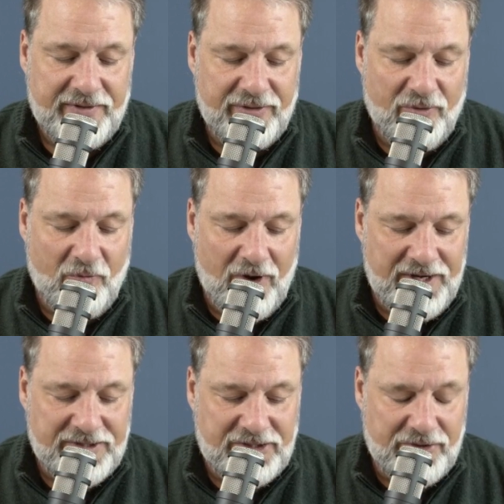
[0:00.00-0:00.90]
the
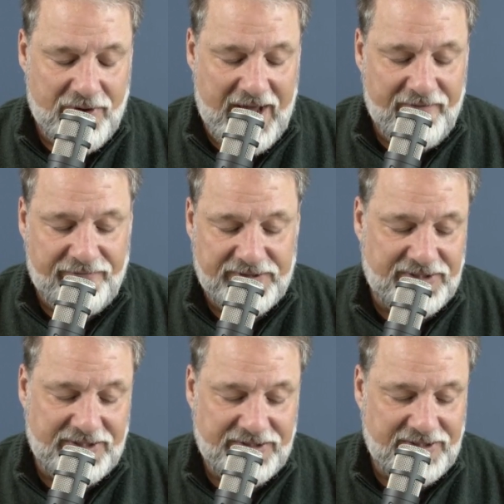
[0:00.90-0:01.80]
one to
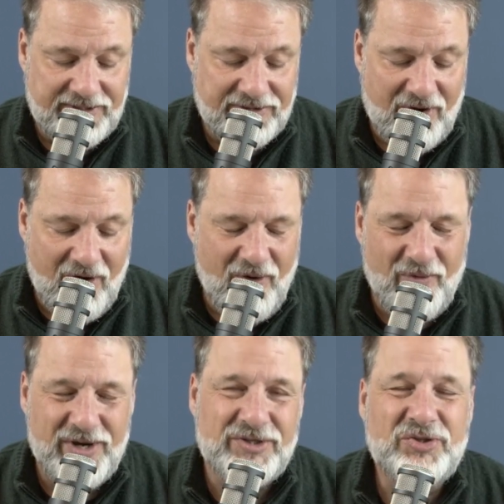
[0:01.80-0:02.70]
Ephesus has
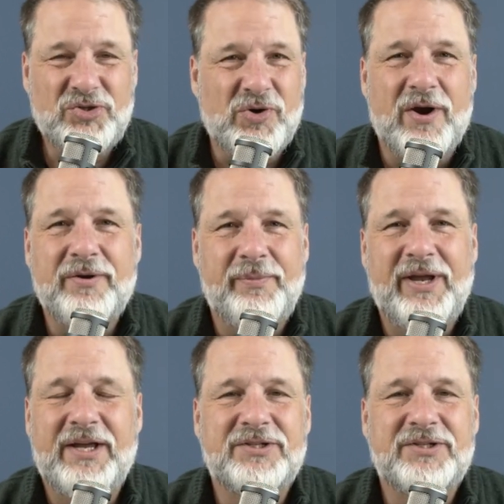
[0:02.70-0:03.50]
always struck me.